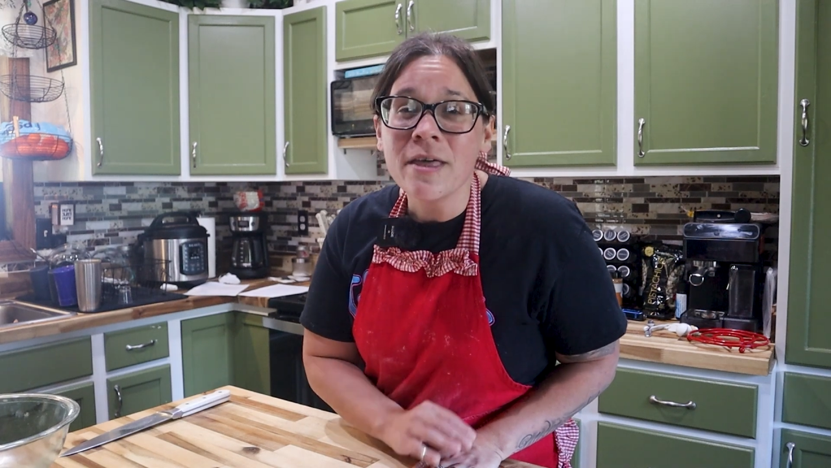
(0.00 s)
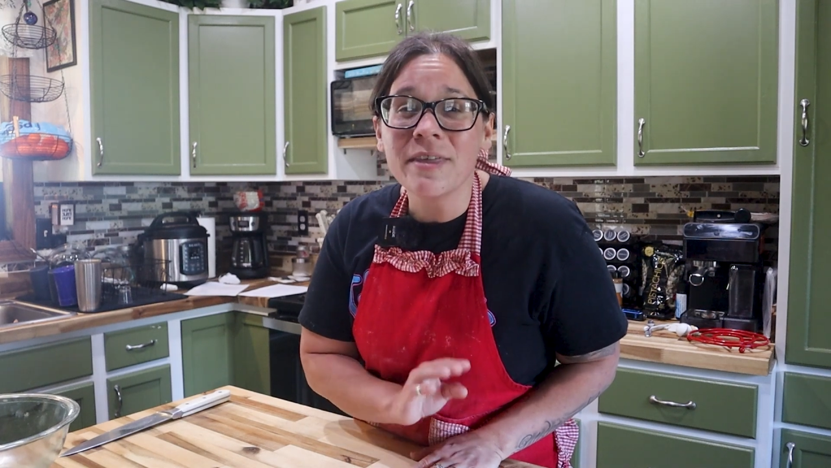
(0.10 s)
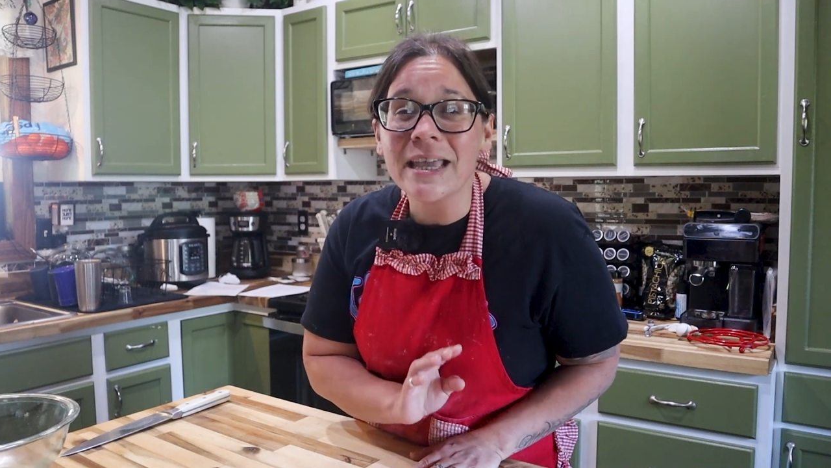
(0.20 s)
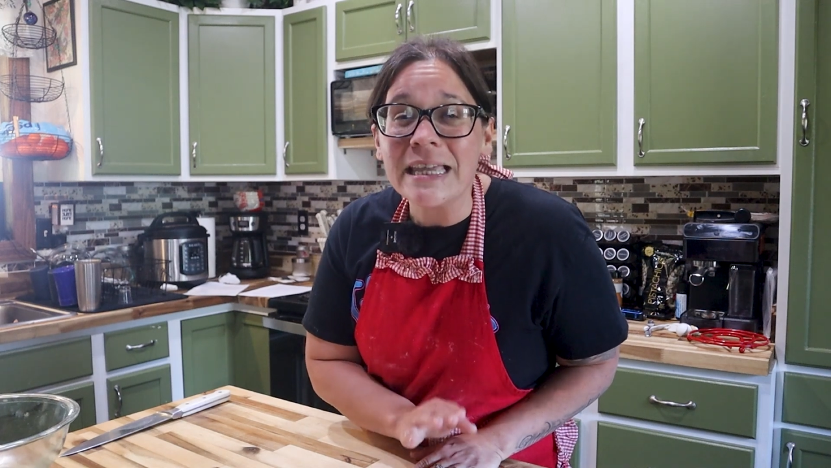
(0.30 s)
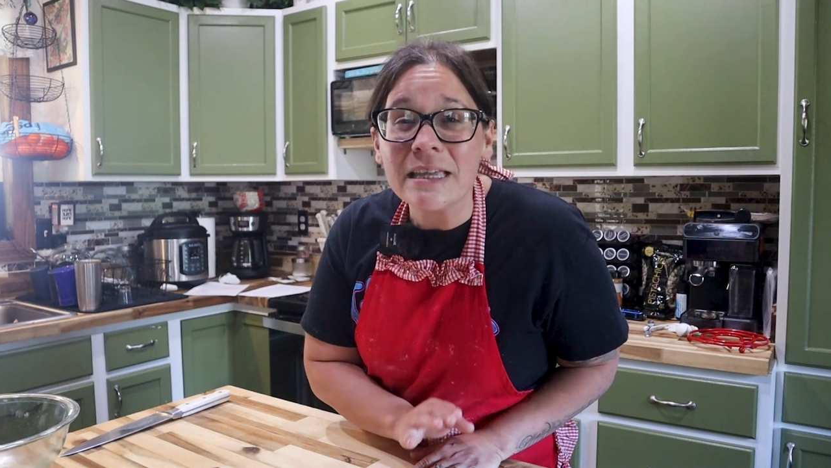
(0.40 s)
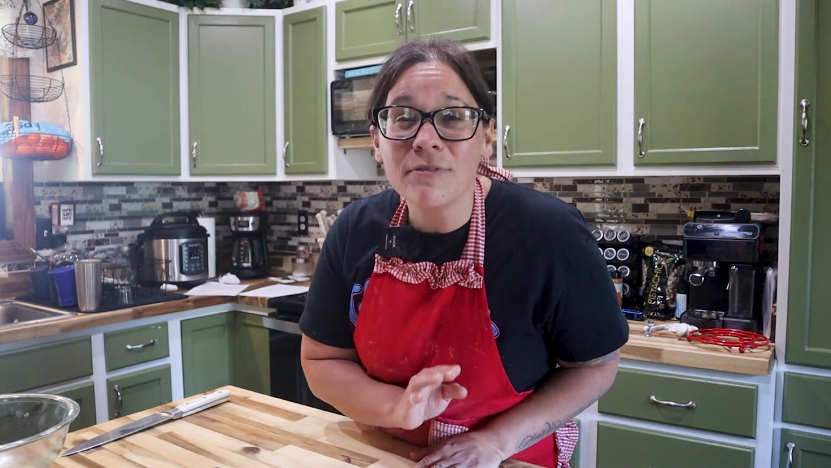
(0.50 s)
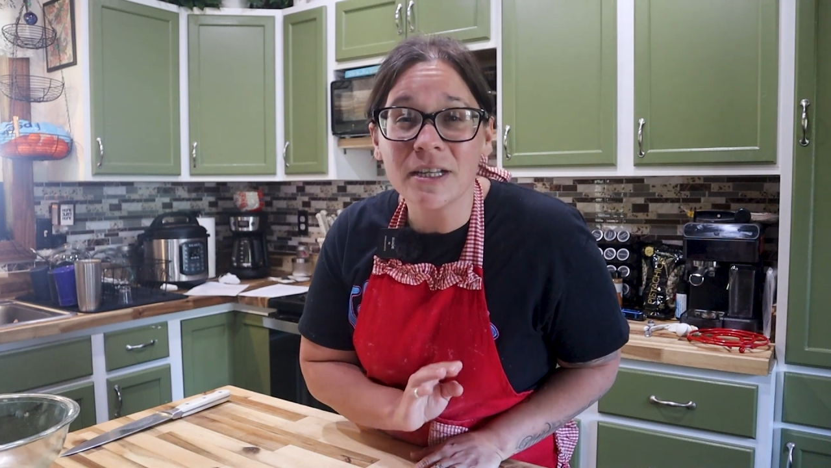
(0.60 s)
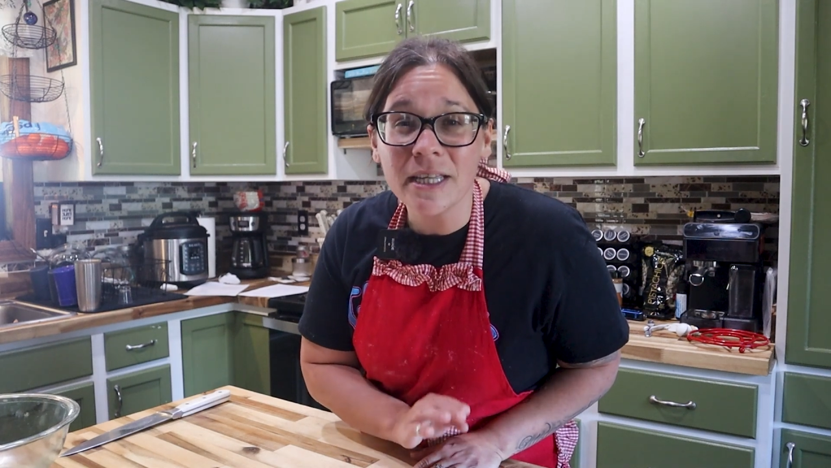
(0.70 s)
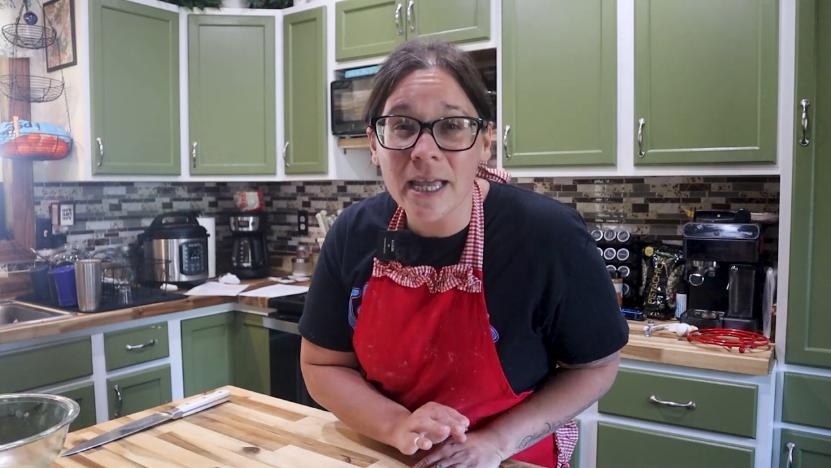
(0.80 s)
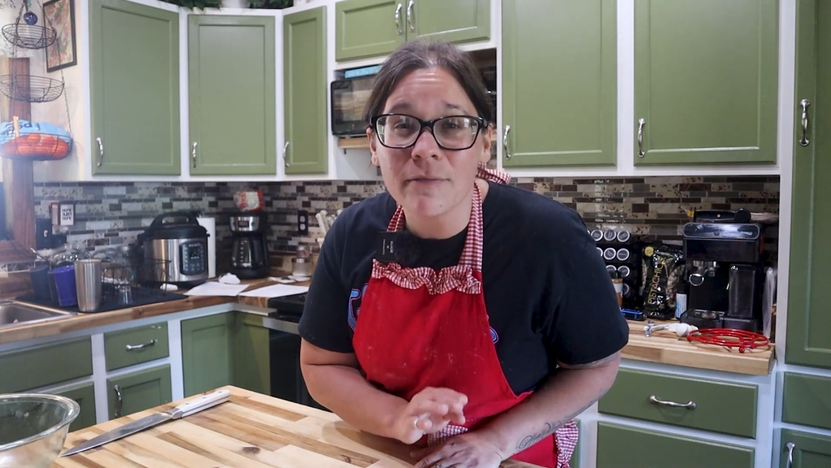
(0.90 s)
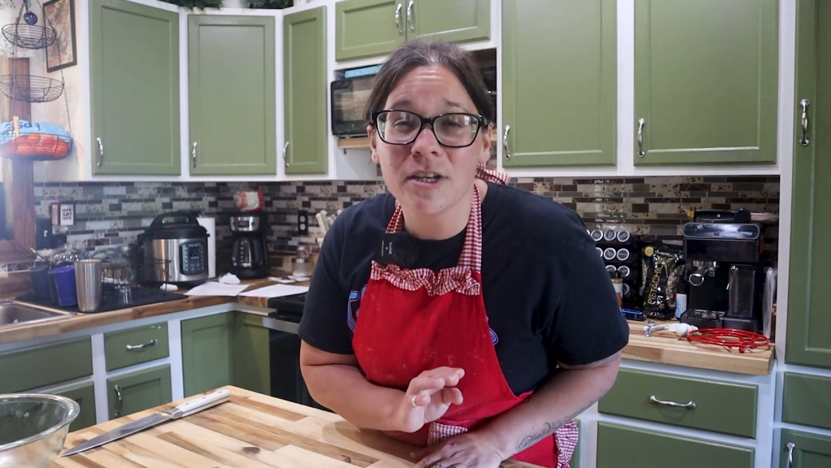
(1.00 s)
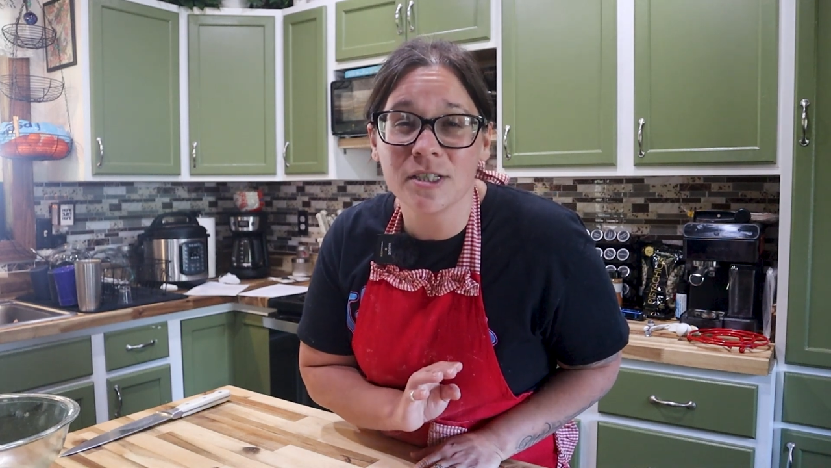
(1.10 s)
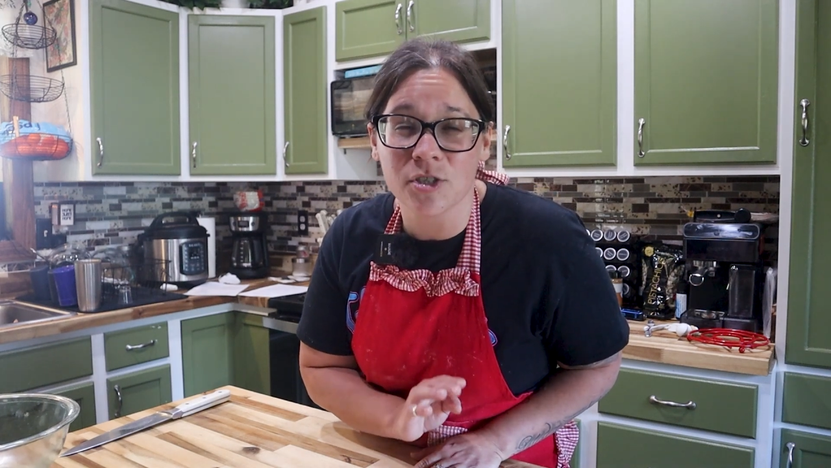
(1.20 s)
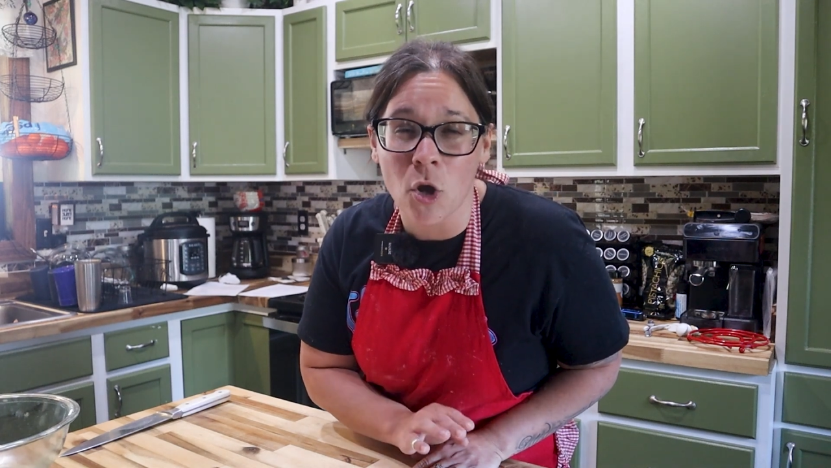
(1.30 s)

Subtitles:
They even gave it its